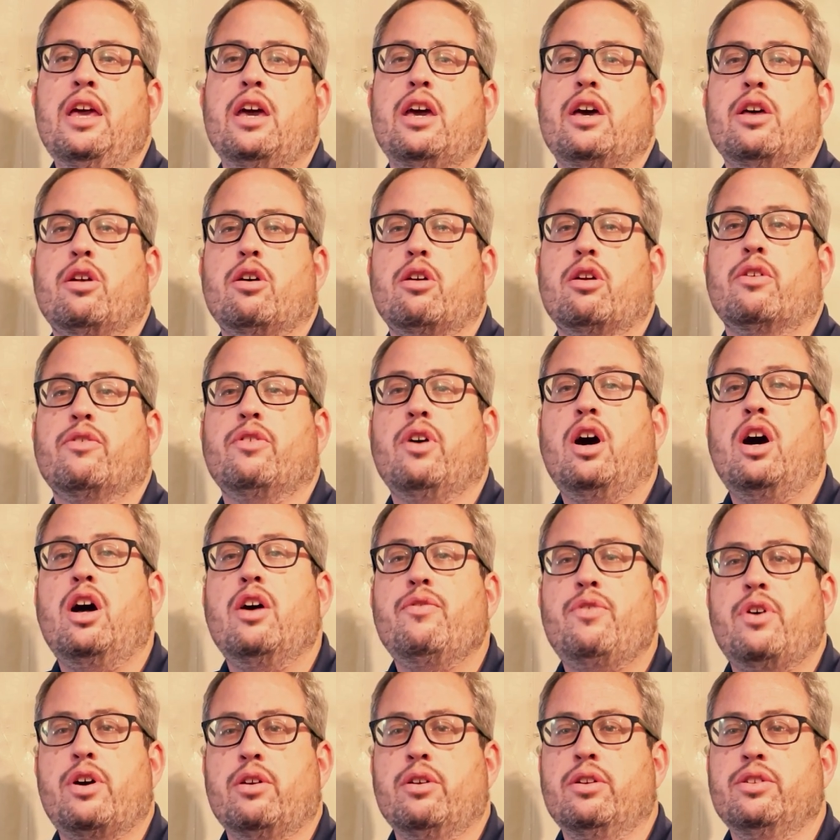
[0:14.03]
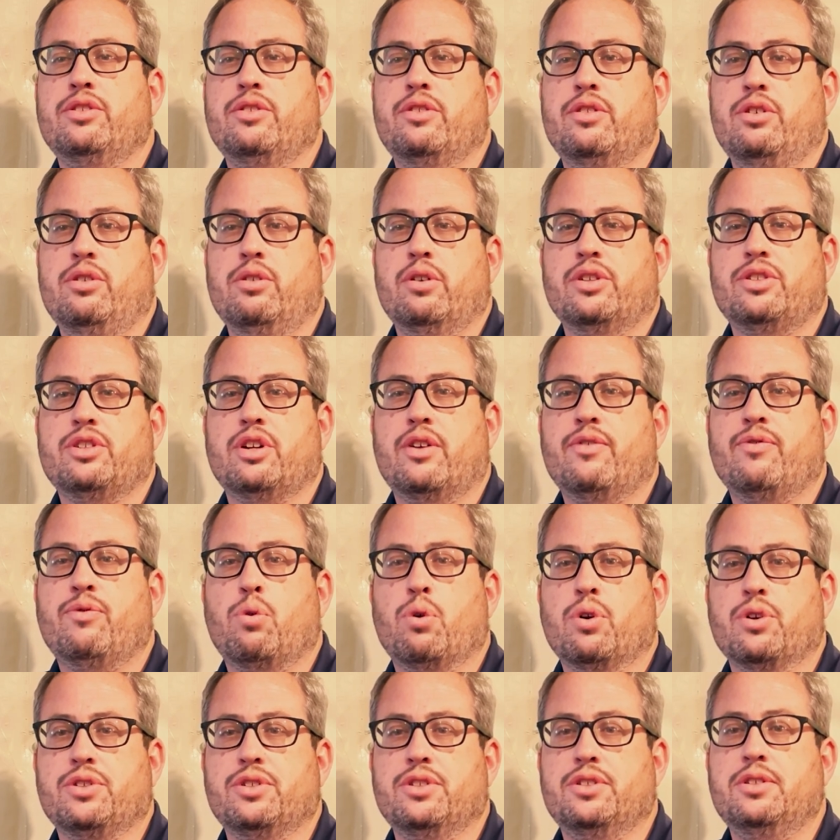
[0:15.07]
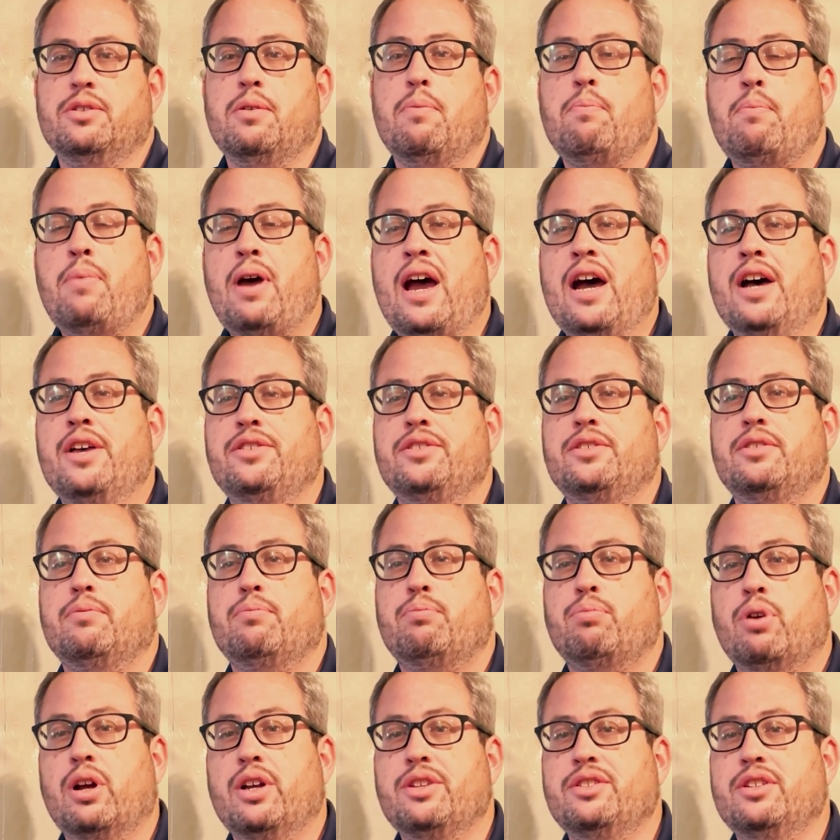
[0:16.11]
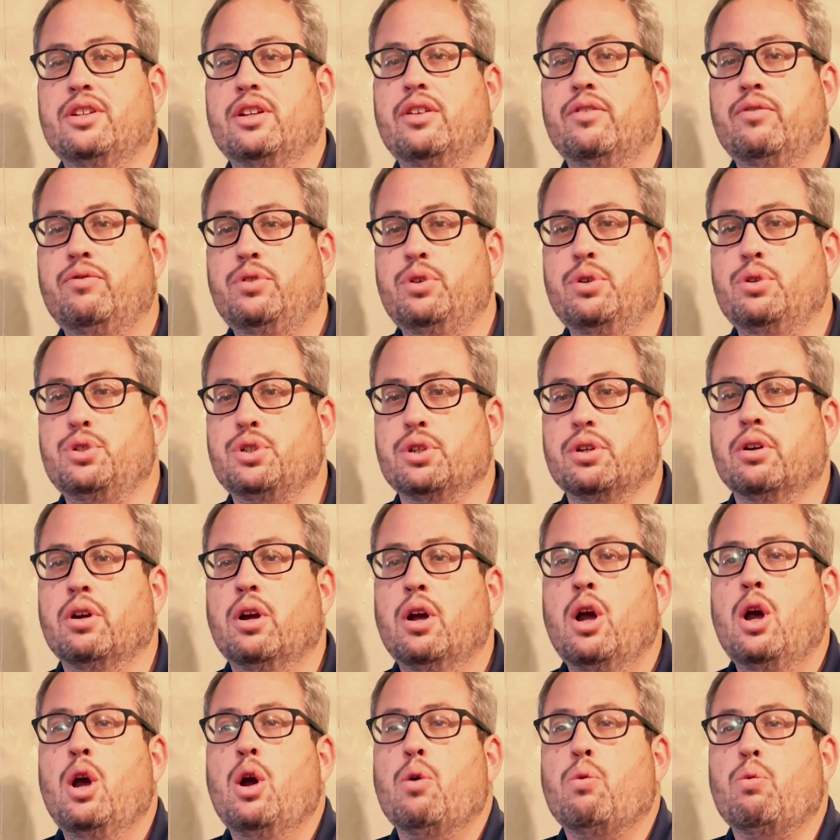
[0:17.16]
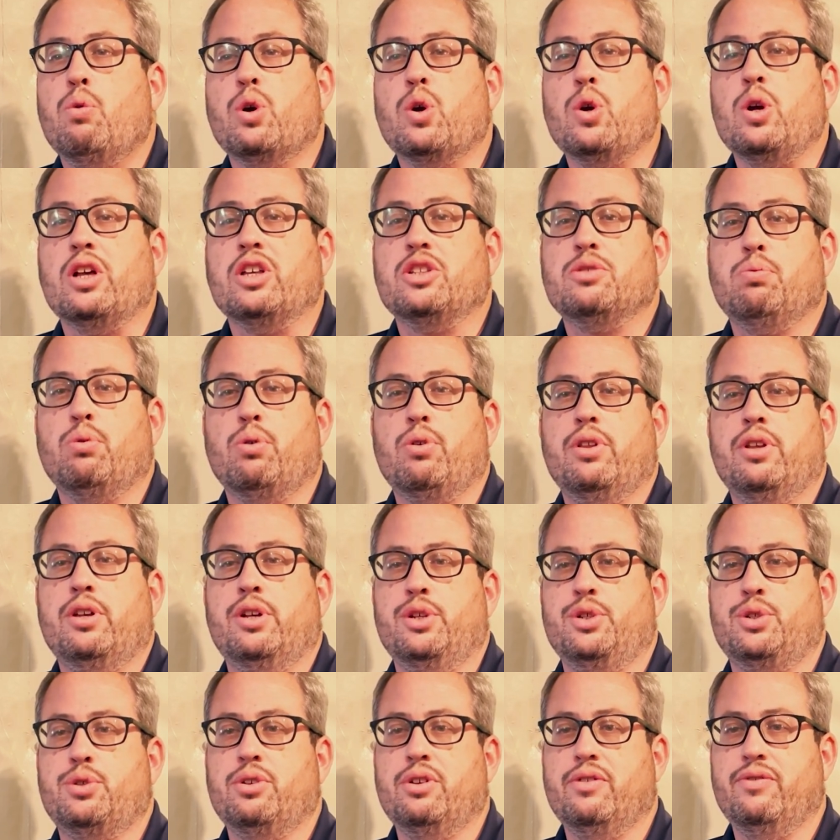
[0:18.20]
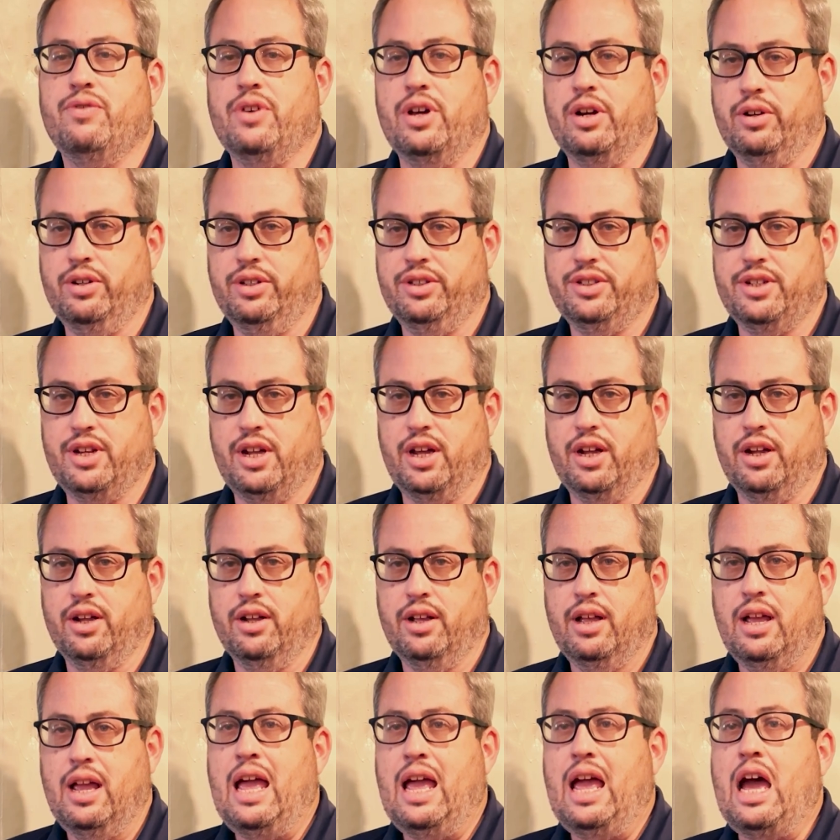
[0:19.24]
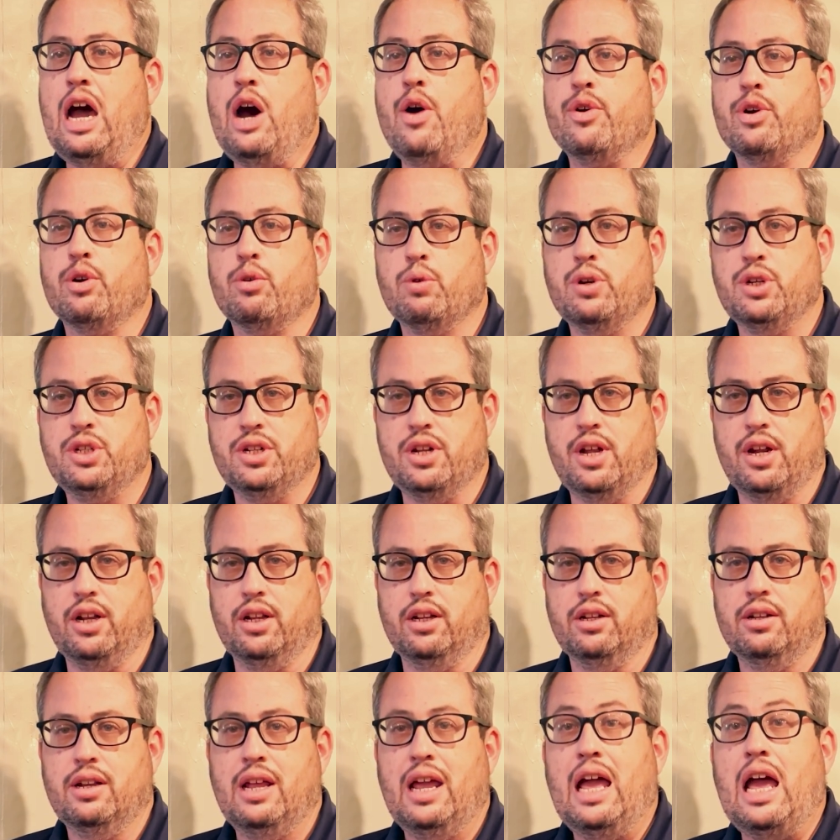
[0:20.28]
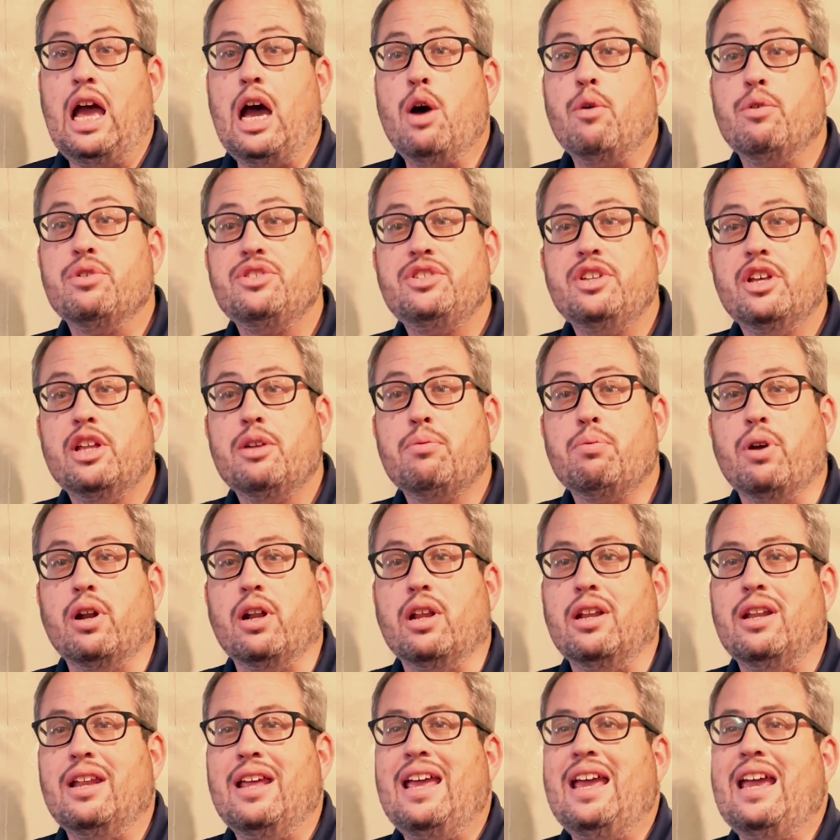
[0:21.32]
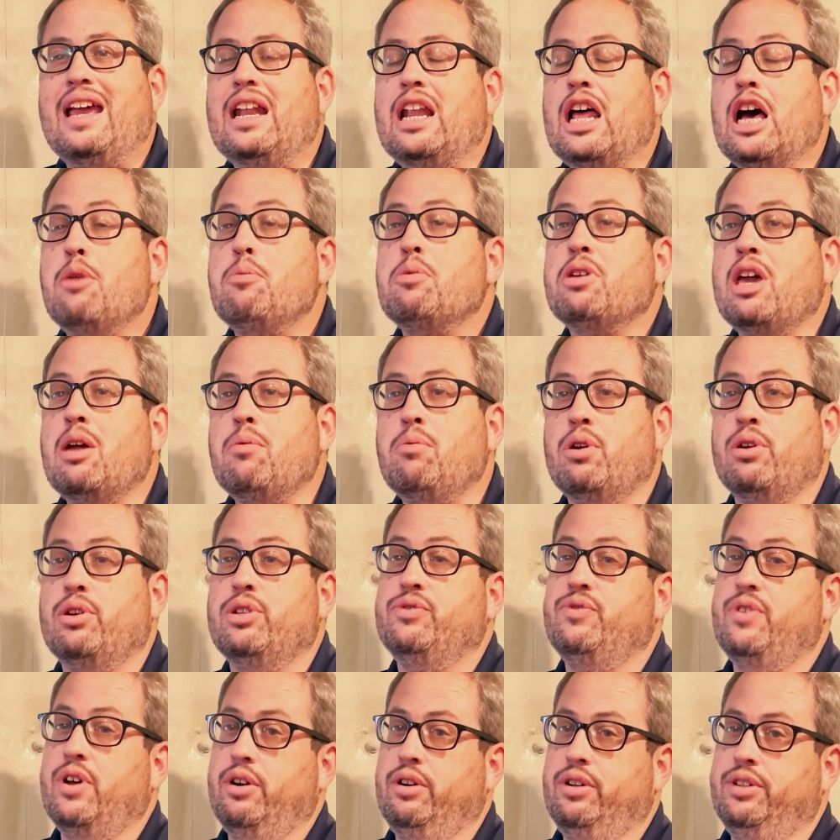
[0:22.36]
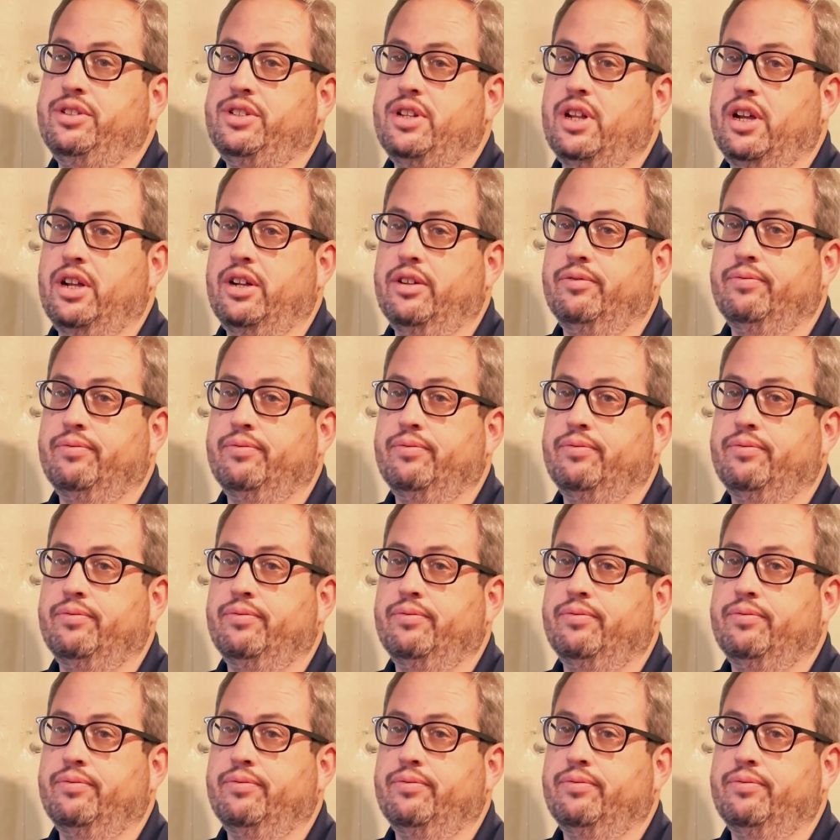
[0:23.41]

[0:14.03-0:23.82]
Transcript: In honor of all veterans of the U.S. Armed Forces, past, present, and future, we're going to explore the history of Veterans Day, how it originated, how it was celebrated, and how it became known as Veterans Day.